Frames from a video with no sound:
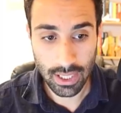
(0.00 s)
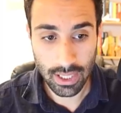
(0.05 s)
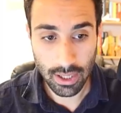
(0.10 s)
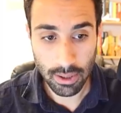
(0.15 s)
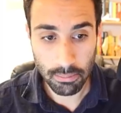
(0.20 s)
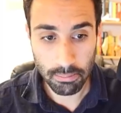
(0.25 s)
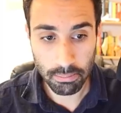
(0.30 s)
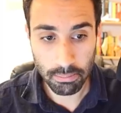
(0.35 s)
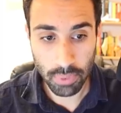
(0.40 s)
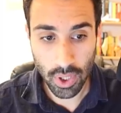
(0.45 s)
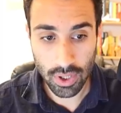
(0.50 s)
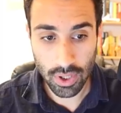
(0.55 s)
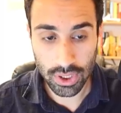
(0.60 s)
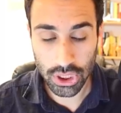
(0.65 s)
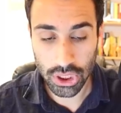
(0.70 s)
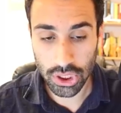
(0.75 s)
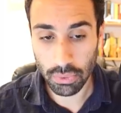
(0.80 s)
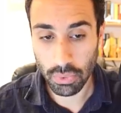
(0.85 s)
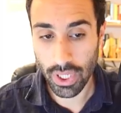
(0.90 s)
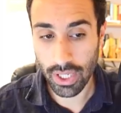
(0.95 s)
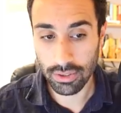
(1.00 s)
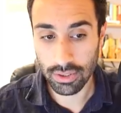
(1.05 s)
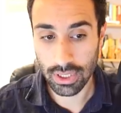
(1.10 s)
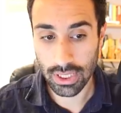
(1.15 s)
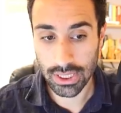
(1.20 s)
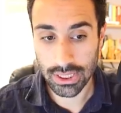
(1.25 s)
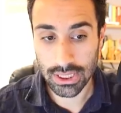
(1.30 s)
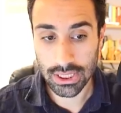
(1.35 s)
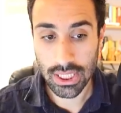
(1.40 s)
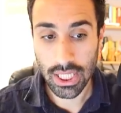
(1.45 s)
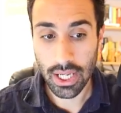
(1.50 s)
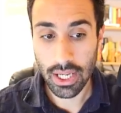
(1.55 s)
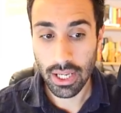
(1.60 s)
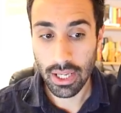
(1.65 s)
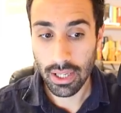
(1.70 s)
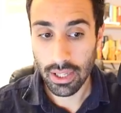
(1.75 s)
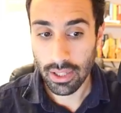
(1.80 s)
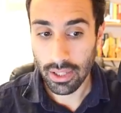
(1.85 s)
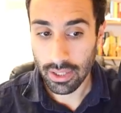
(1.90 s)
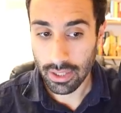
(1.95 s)
box around this.
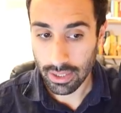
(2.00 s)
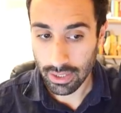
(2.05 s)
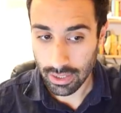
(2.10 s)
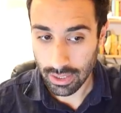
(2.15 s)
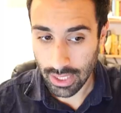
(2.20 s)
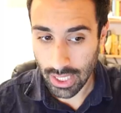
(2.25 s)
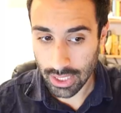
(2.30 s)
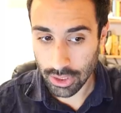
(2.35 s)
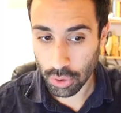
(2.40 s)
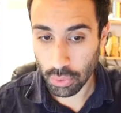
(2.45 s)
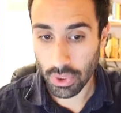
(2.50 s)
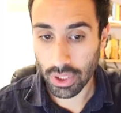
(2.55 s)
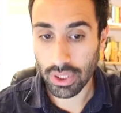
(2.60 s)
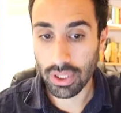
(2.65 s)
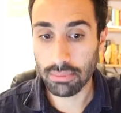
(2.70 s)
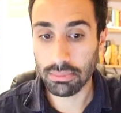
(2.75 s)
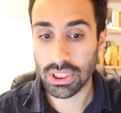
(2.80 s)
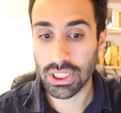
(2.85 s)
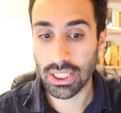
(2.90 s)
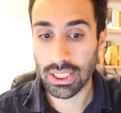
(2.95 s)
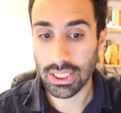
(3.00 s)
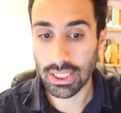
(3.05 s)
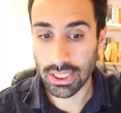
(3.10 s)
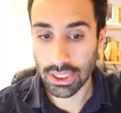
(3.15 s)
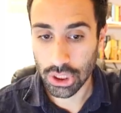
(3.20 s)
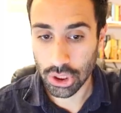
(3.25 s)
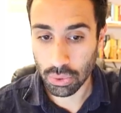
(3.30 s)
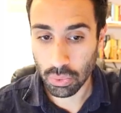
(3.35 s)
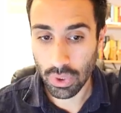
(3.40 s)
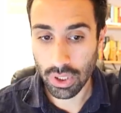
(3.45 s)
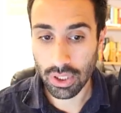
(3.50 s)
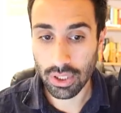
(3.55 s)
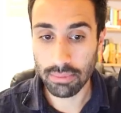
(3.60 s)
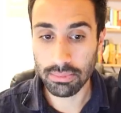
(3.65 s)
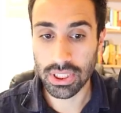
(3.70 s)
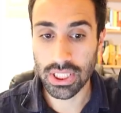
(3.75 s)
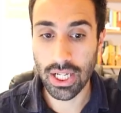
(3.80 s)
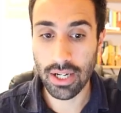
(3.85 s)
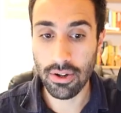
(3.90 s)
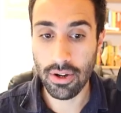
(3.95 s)
That's what comes in. This is what comes
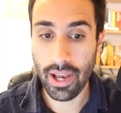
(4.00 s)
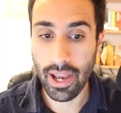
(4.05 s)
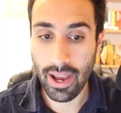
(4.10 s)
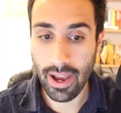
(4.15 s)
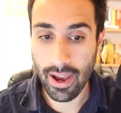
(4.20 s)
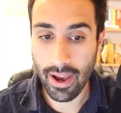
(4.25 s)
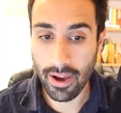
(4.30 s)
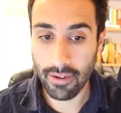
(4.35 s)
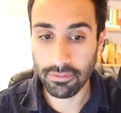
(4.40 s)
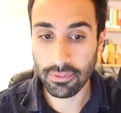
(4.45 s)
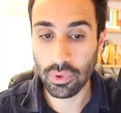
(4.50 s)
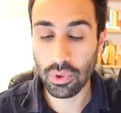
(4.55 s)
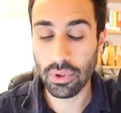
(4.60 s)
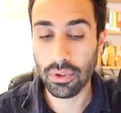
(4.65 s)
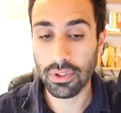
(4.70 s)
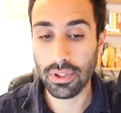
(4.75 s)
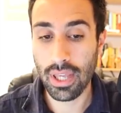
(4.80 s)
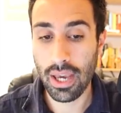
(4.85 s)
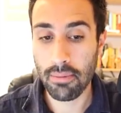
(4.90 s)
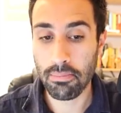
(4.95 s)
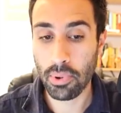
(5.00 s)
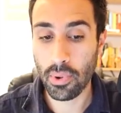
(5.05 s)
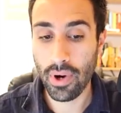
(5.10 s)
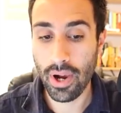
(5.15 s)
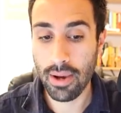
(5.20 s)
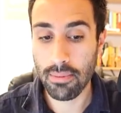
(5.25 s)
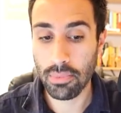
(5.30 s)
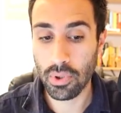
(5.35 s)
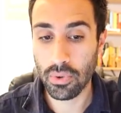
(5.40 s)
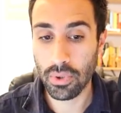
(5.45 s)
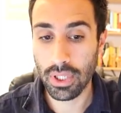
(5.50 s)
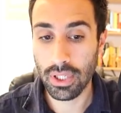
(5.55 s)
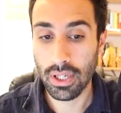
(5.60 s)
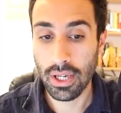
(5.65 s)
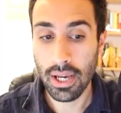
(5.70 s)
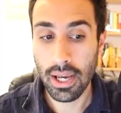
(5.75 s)
out after that primary.